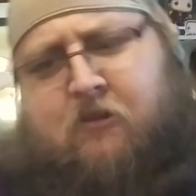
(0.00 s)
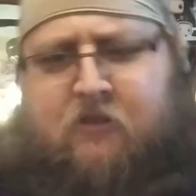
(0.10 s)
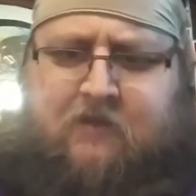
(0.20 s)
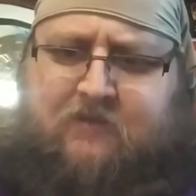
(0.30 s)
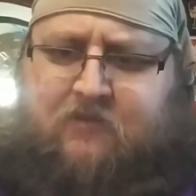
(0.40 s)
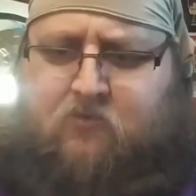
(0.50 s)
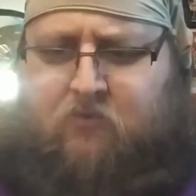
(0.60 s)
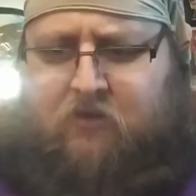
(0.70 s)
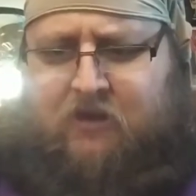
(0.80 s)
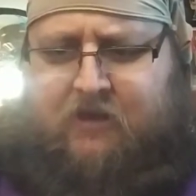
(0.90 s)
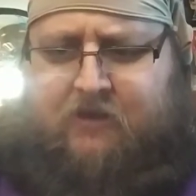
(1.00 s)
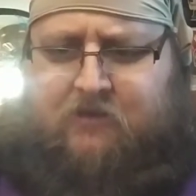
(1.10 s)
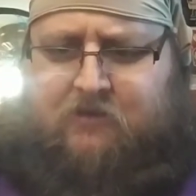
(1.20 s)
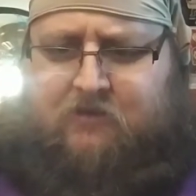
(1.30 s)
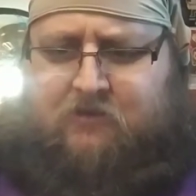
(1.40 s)
Elite Squad,
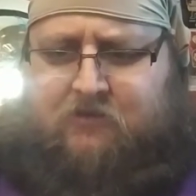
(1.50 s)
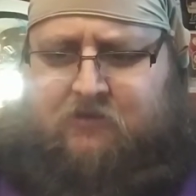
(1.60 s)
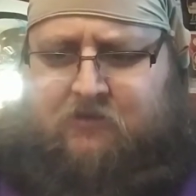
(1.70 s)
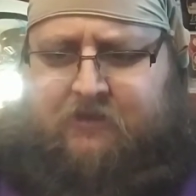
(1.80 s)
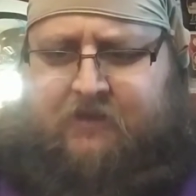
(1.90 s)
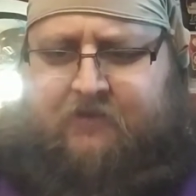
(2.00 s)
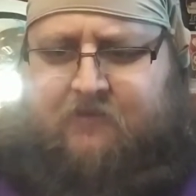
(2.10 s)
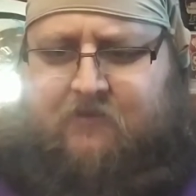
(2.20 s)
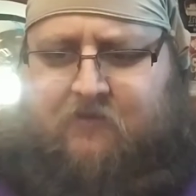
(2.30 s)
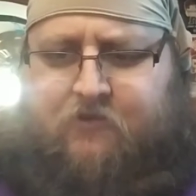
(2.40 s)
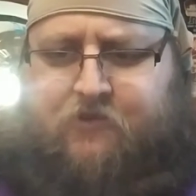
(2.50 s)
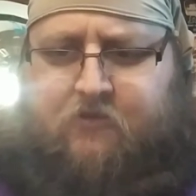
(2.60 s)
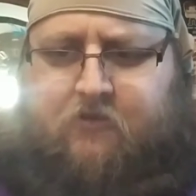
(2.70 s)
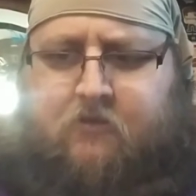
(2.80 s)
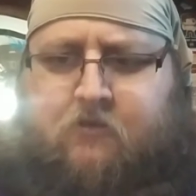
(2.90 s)
Lance
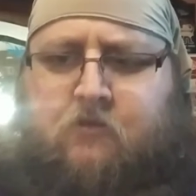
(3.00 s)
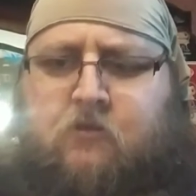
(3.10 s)
Archer